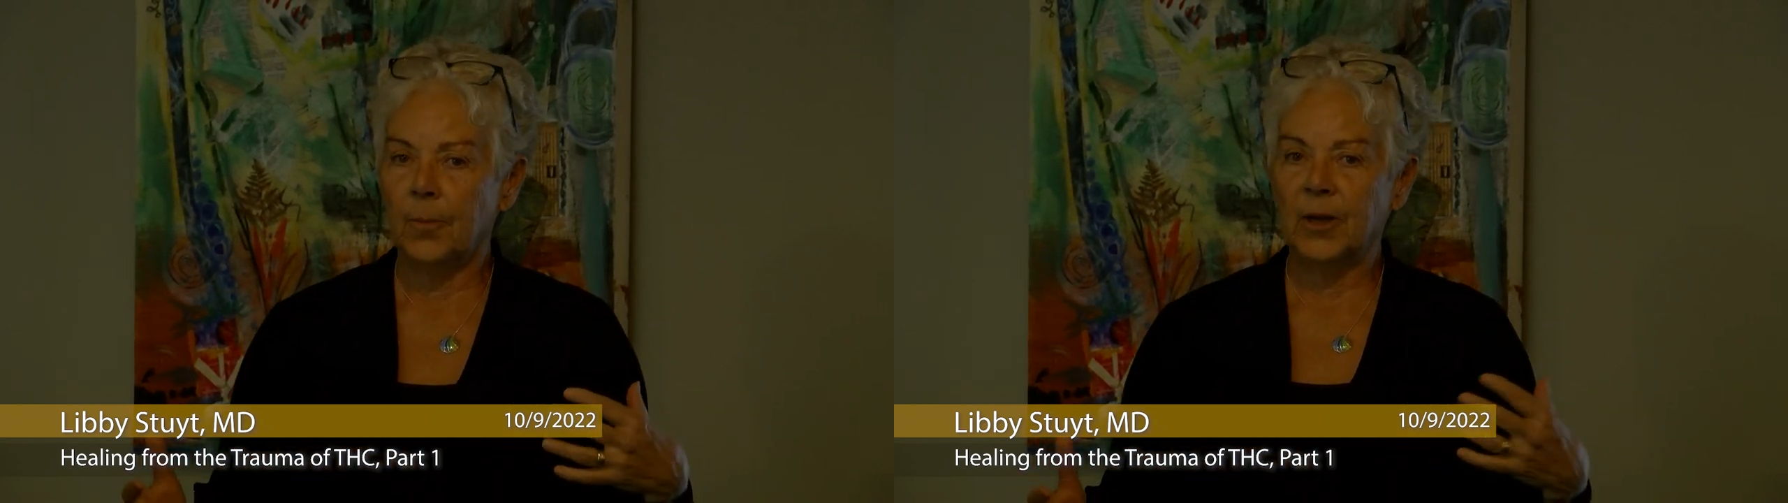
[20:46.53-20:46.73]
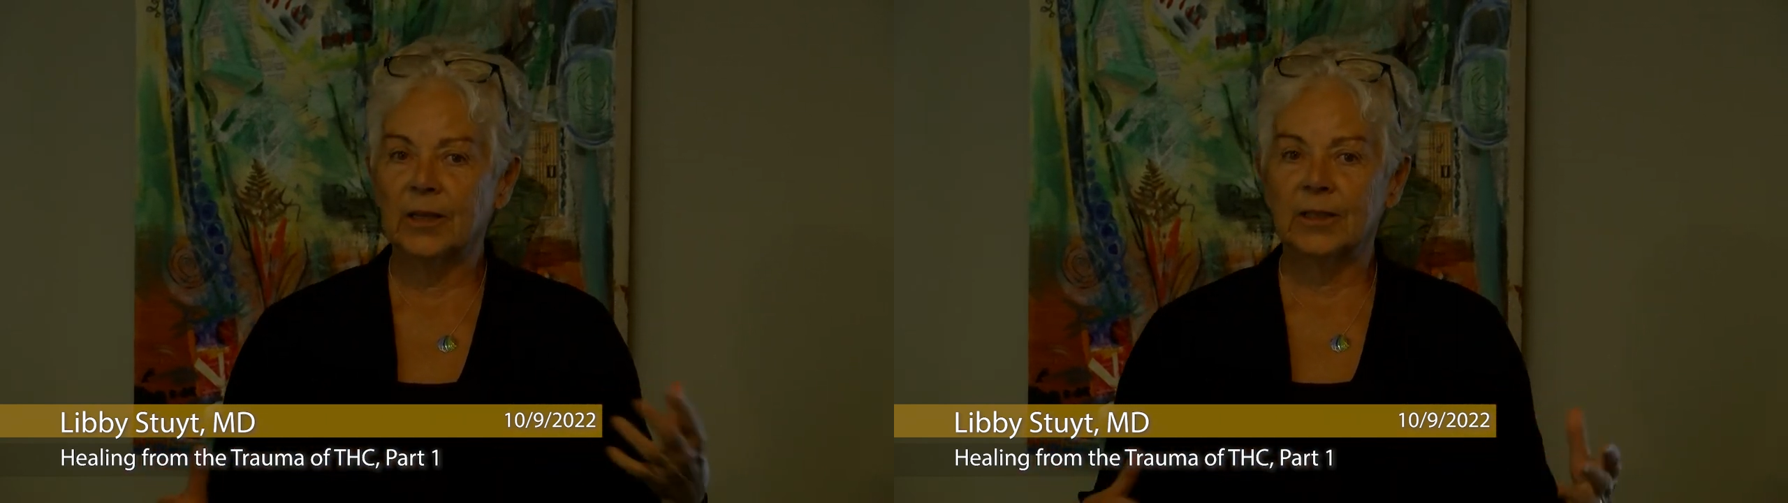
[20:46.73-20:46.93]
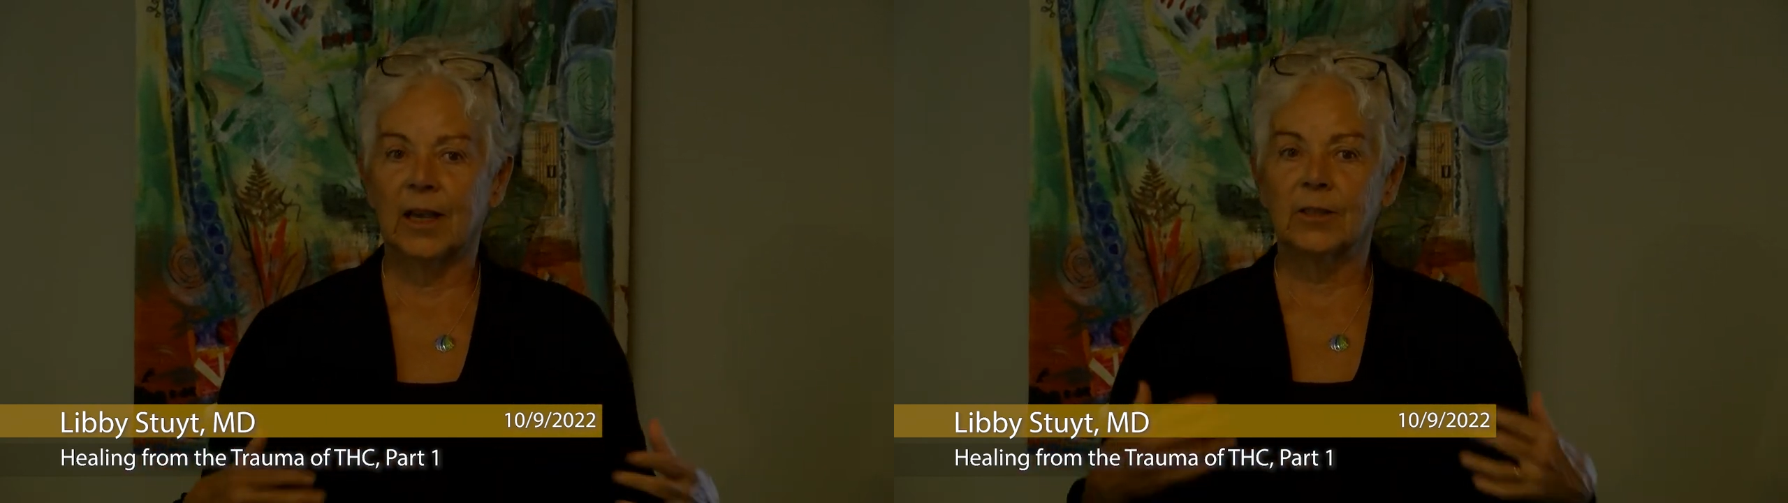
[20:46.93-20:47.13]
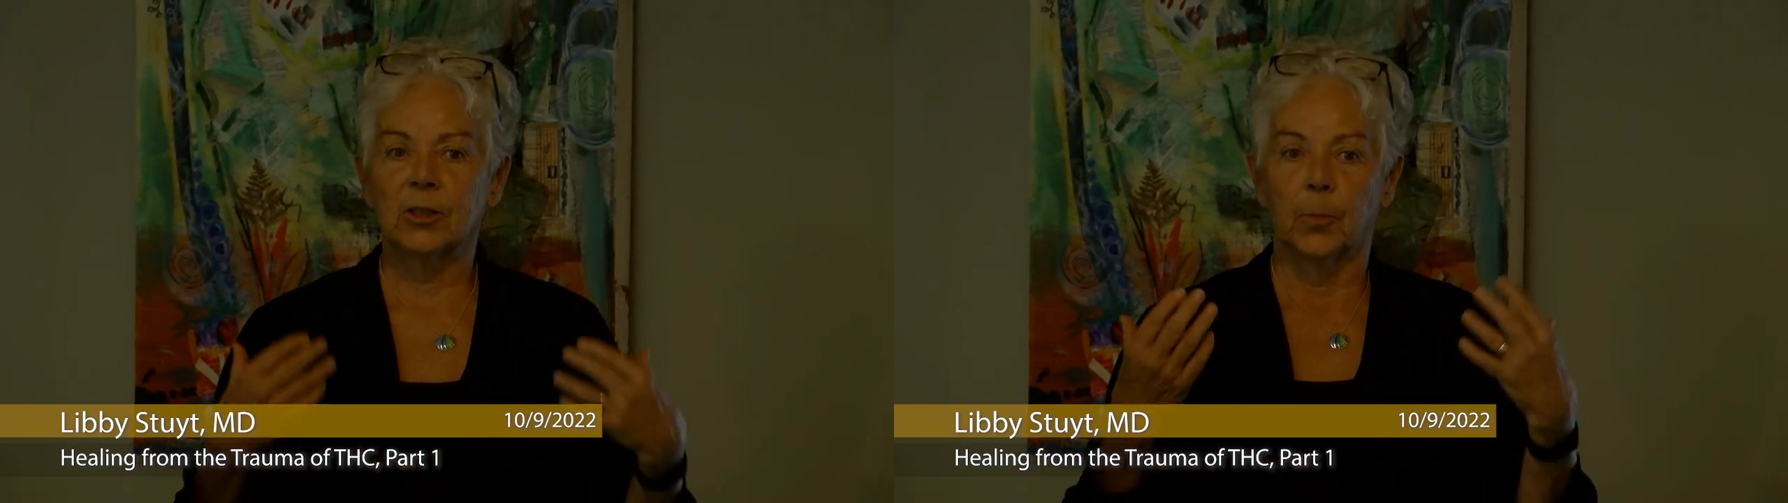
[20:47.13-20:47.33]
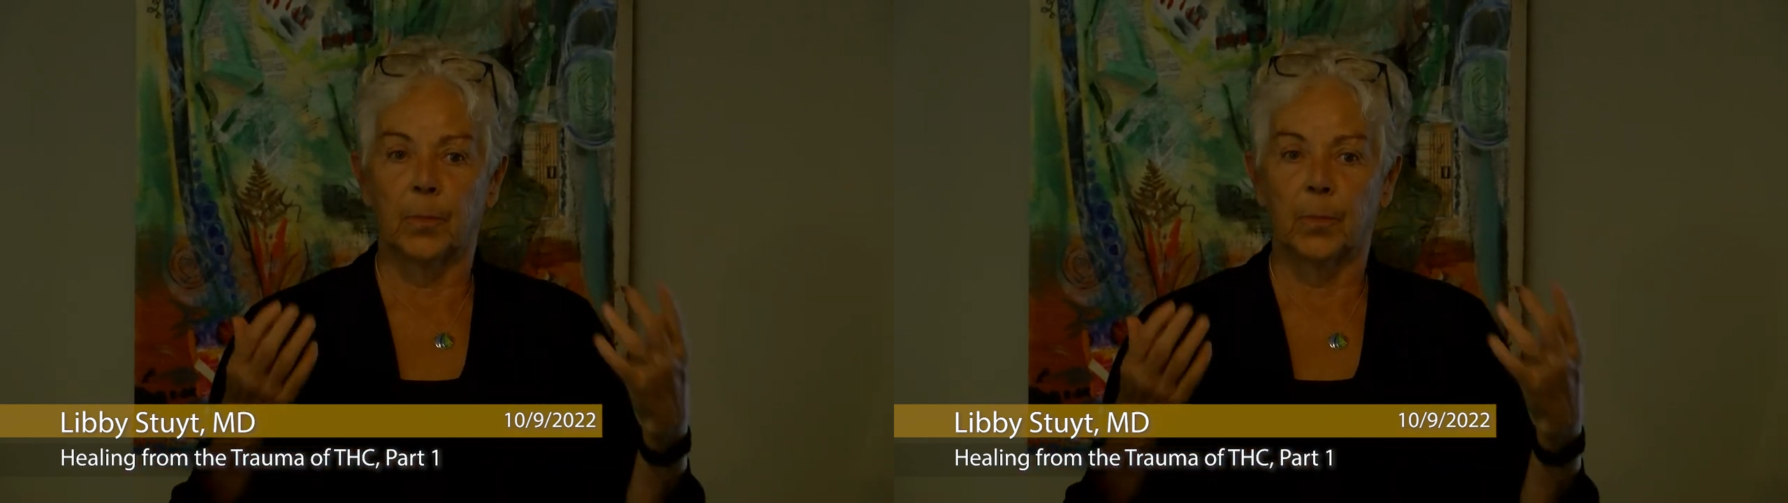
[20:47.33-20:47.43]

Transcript: because that's the